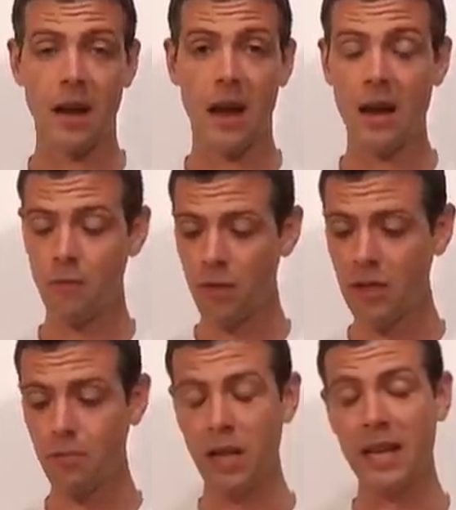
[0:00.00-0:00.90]
and it really
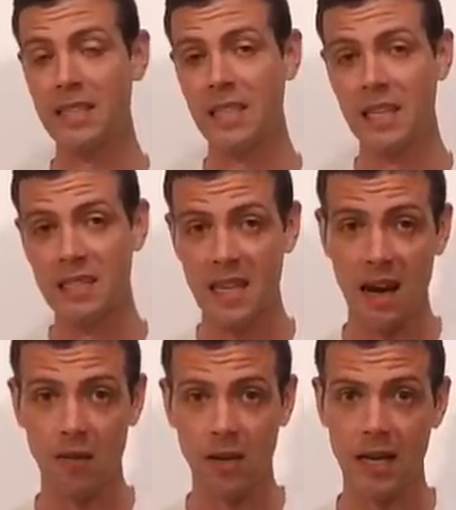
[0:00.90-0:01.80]
planes things
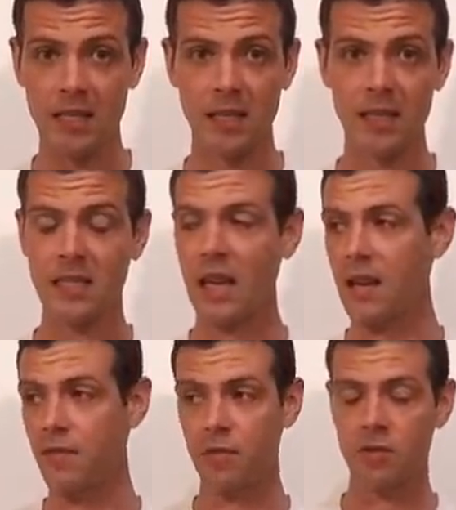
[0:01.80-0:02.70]
down nicely, say
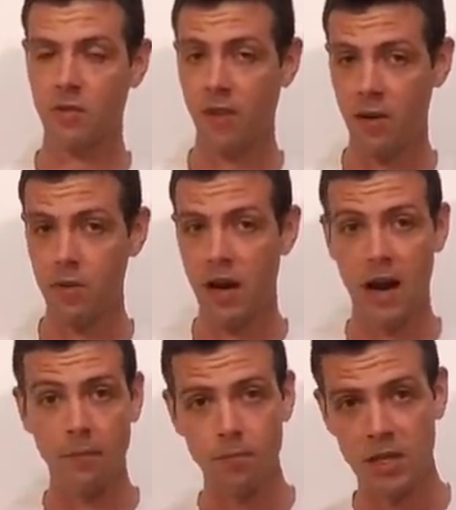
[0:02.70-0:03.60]
if there's a fair bit of
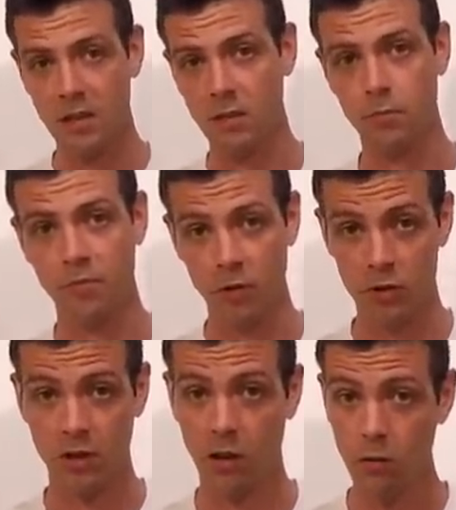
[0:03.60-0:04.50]
humps in your
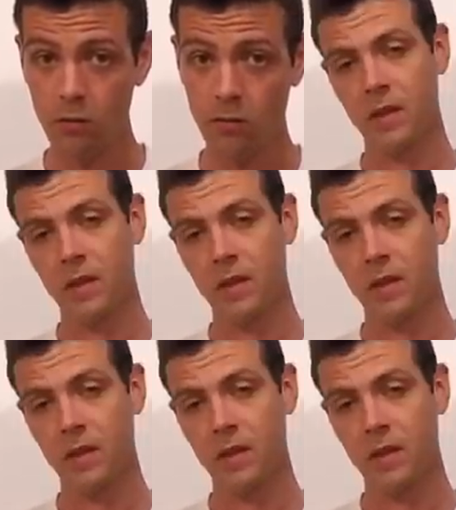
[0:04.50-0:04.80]
first coat.